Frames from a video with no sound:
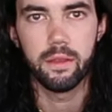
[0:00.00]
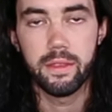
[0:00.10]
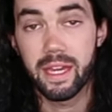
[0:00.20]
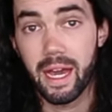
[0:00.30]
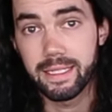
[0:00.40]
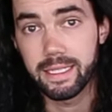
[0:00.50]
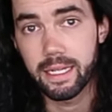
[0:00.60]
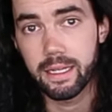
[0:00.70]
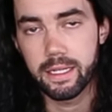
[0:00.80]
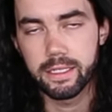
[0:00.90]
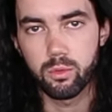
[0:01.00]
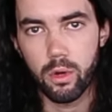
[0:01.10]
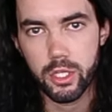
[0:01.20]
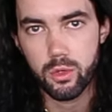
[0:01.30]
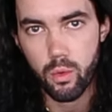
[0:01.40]
The idea is
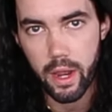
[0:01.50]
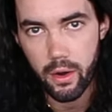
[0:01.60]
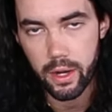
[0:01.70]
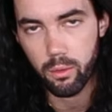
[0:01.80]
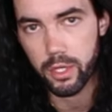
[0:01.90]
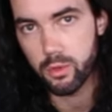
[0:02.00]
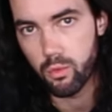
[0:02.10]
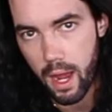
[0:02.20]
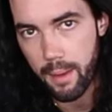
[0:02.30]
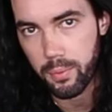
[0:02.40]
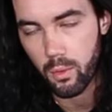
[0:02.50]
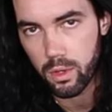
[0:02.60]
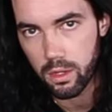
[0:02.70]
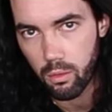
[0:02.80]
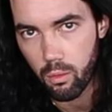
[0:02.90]
what you wear and what you rep
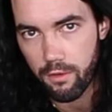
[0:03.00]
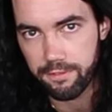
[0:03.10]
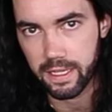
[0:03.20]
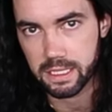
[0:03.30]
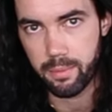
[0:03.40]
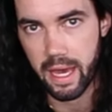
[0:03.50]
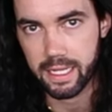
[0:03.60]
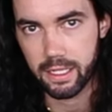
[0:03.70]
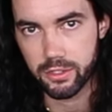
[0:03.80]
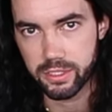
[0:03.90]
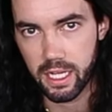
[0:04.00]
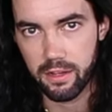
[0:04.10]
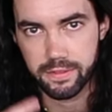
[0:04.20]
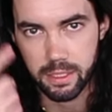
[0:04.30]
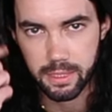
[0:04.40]
will reflect back on
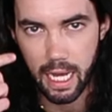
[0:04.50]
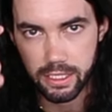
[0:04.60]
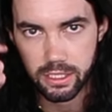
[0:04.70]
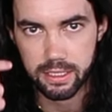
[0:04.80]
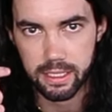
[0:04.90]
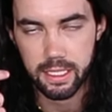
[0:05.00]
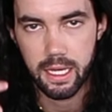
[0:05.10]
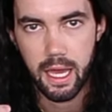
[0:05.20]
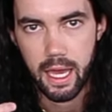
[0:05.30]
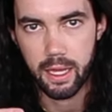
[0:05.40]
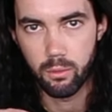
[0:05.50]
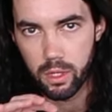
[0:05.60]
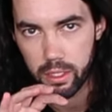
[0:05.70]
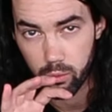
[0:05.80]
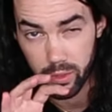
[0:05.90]
yourself subconsciously and
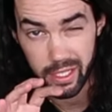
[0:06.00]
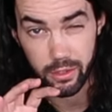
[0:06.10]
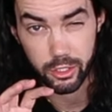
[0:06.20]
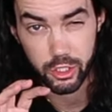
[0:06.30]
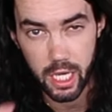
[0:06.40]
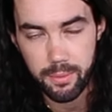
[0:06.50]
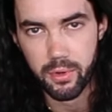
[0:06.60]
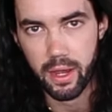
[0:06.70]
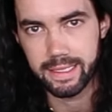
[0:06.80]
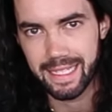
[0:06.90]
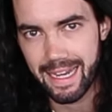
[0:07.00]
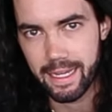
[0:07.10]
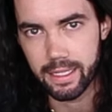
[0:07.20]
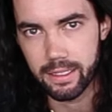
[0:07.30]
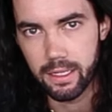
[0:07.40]
will really shape your
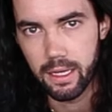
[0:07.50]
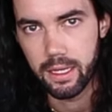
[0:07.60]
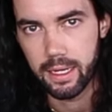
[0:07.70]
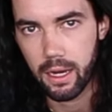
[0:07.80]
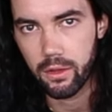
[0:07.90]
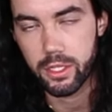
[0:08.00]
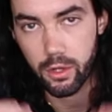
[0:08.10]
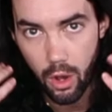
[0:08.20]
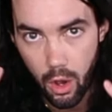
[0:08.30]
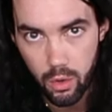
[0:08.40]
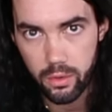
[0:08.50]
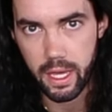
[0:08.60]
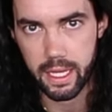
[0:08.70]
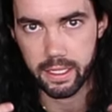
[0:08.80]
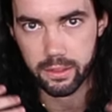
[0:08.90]
identity, not only your own
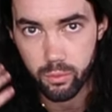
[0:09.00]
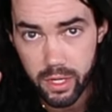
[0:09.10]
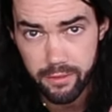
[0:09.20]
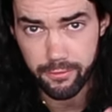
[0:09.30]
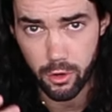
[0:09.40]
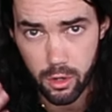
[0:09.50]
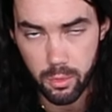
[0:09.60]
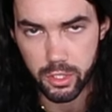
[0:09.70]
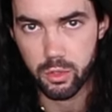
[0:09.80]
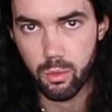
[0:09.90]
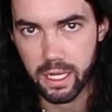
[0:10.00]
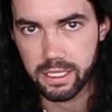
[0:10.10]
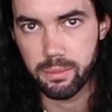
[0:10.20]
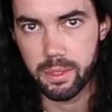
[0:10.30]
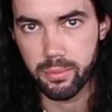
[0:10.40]
and reaffirm what you
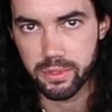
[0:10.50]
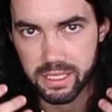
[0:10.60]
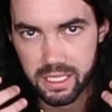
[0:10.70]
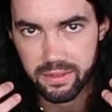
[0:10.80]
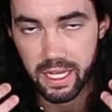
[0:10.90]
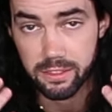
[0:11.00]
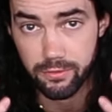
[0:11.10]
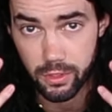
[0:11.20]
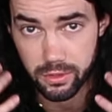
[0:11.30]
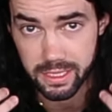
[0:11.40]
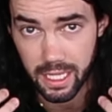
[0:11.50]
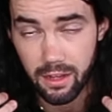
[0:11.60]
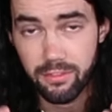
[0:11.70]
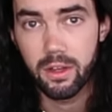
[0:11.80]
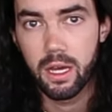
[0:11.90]
want to be perceived as for
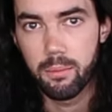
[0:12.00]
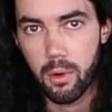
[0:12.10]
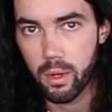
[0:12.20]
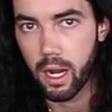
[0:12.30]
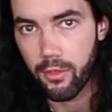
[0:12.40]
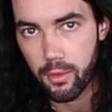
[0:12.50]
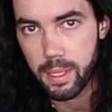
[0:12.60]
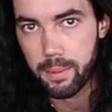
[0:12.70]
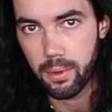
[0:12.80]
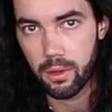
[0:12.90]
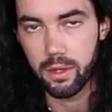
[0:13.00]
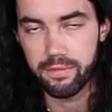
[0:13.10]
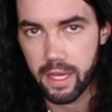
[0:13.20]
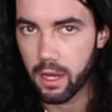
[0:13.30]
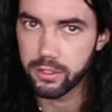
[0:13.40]
yourself, but what other people,
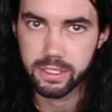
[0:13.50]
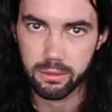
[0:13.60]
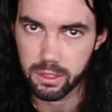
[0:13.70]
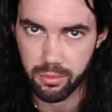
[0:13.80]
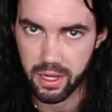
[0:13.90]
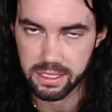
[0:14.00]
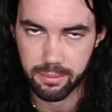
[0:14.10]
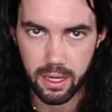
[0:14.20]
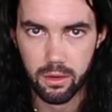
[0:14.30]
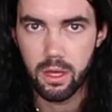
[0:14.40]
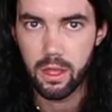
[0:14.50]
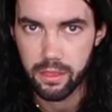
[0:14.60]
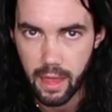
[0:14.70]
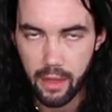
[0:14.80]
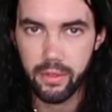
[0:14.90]
if they understand what the brand's about,
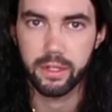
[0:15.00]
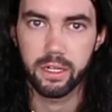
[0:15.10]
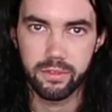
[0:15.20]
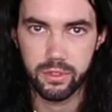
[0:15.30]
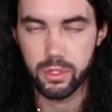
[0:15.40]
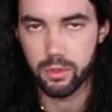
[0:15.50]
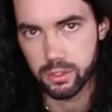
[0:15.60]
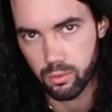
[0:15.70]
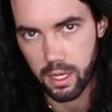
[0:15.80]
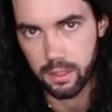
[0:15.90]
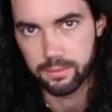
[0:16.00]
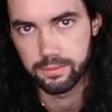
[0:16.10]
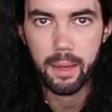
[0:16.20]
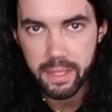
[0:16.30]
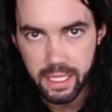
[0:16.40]
how they're gonna view you as well.
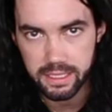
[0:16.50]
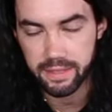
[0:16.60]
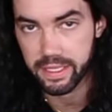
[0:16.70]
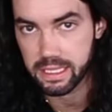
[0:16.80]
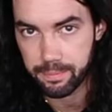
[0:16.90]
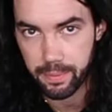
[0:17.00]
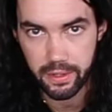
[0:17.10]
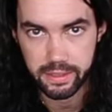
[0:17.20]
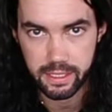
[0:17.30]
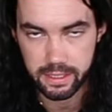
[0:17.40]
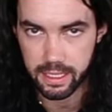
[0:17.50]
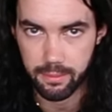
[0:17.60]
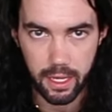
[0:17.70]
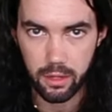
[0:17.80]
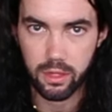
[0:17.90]
And because I've experienced this in
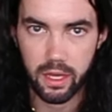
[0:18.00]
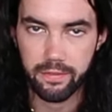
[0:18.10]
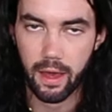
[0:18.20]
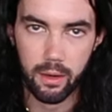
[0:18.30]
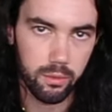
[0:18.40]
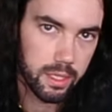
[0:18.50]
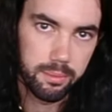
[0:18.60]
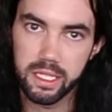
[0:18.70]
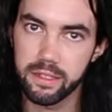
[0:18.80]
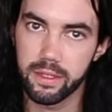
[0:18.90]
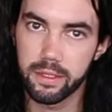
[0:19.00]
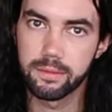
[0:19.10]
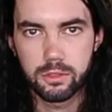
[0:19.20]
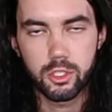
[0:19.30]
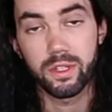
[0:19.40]
my own life, I really believe it.
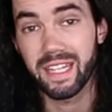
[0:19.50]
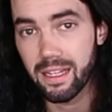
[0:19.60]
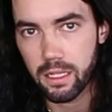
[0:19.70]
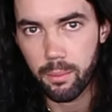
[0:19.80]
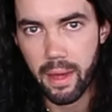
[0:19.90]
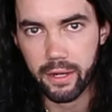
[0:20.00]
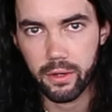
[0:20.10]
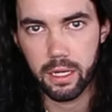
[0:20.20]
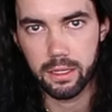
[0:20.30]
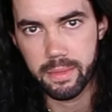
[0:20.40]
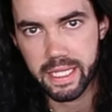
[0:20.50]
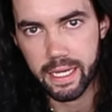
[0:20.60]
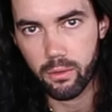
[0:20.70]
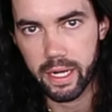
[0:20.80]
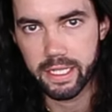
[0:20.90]
So with that little background, let me
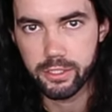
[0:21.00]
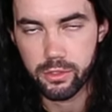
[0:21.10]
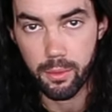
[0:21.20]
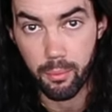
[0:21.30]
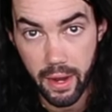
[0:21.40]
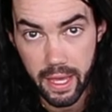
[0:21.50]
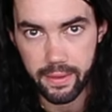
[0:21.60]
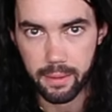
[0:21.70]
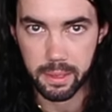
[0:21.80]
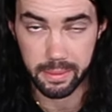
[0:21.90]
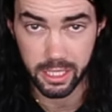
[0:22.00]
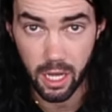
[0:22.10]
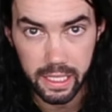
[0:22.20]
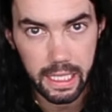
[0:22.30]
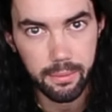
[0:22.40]
get right into the brand that I'm gonna be
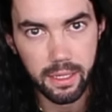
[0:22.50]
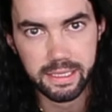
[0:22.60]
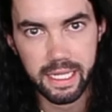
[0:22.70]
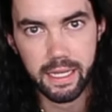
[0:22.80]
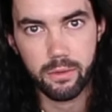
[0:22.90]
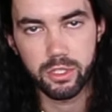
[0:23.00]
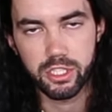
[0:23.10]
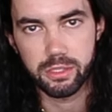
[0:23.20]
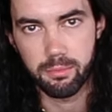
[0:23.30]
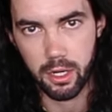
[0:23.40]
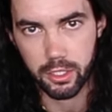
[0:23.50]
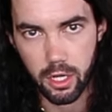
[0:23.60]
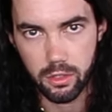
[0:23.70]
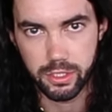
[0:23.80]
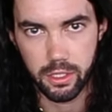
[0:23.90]
talking about today, which is
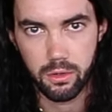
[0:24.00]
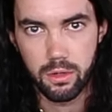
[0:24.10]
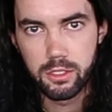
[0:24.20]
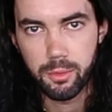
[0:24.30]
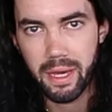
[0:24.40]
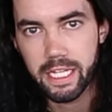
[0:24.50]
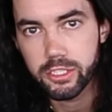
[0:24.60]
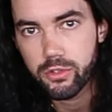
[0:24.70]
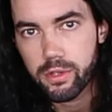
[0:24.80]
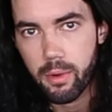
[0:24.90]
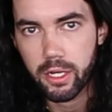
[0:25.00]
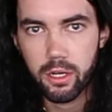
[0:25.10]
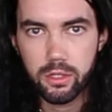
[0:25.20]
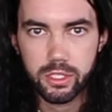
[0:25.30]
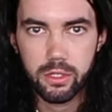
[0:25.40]
Marcozo. So my history with
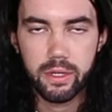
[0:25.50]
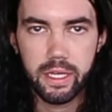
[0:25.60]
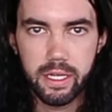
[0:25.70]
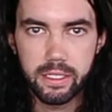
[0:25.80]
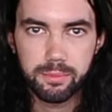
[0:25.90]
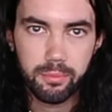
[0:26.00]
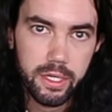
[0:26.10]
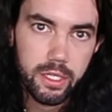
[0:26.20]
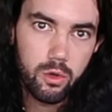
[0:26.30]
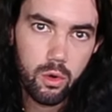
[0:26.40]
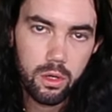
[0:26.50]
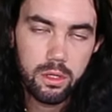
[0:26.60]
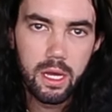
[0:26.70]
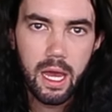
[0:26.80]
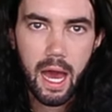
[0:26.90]
Marcozo is pretty
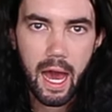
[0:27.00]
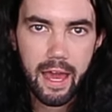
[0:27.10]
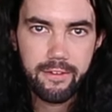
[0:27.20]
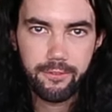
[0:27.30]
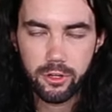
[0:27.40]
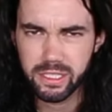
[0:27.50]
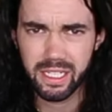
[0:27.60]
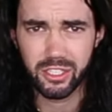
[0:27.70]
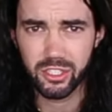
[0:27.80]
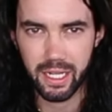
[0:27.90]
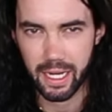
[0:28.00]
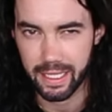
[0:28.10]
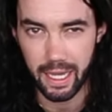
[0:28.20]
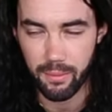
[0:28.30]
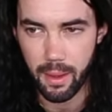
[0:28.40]
cool. I first initially, and I
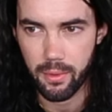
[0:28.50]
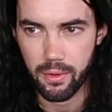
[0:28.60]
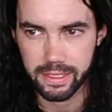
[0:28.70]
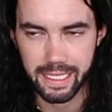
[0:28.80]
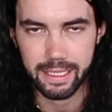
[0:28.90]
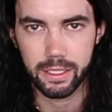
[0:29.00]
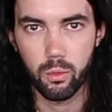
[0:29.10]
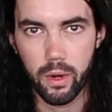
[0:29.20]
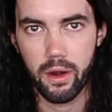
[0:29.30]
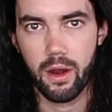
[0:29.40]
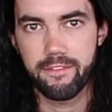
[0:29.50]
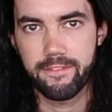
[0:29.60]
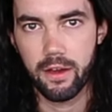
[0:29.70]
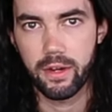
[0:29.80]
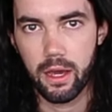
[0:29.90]
can't remember exactly where I
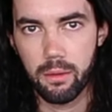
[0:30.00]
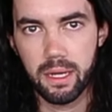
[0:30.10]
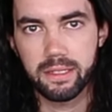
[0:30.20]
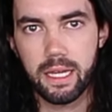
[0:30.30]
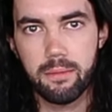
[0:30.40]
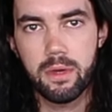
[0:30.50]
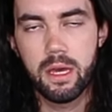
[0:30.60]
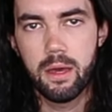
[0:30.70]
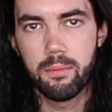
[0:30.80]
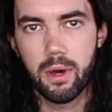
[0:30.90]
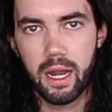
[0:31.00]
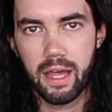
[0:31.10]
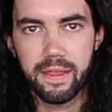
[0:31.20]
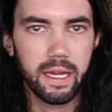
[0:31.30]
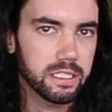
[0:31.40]
found out about them, but
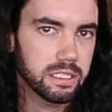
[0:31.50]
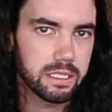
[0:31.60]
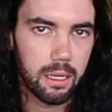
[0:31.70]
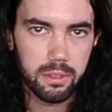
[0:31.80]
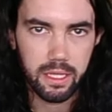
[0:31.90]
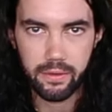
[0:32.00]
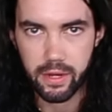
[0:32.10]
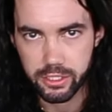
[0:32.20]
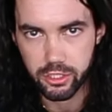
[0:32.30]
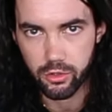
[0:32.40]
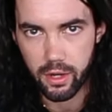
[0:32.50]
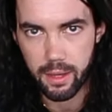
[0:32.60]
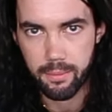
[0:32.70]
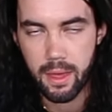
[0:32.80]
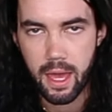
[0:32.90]
I think I just stumbled on their
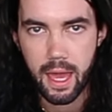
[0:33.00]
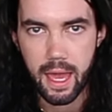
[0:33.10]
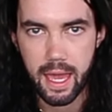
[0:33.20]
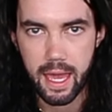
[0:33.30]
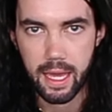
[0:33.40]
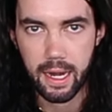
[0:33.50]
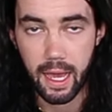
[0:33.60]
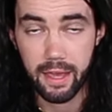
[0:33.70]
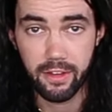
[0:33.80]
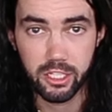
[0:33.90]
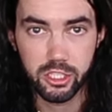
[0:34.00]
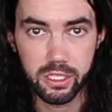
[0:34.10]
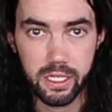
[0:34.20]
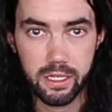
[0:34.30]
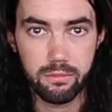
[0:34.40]
Instagram and I
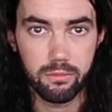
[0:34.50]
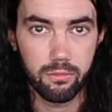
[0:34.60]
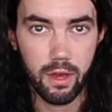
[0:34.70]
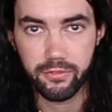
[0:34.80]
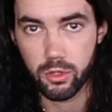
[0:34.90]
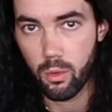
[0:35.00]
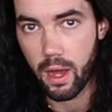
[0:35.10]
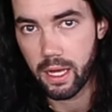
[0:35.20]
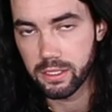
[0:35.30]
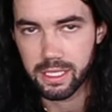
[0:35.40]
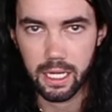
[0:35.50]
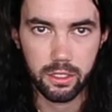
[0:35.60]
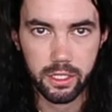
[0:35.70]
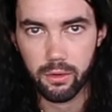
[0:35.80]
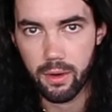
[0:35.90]
eventually, after a while, just kind
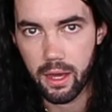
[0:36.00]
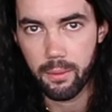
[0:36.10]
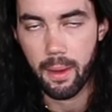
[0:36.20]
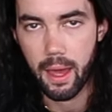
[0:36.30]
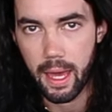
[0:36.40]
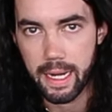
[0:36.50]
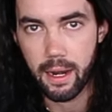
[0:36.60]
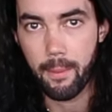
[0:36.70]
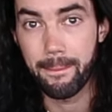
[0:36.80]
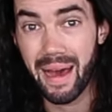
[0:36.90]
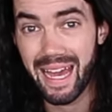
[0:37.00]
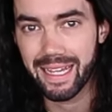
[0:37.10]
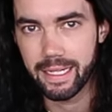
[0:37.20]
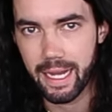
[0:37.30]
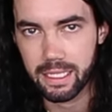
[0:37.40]
of looking around, ended up
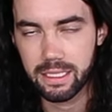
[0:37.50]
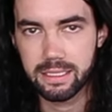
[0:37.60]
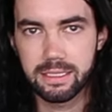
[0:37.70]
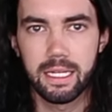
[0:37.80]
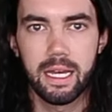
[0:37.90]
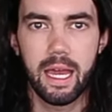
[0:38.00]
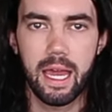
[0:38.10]
buying a necklace.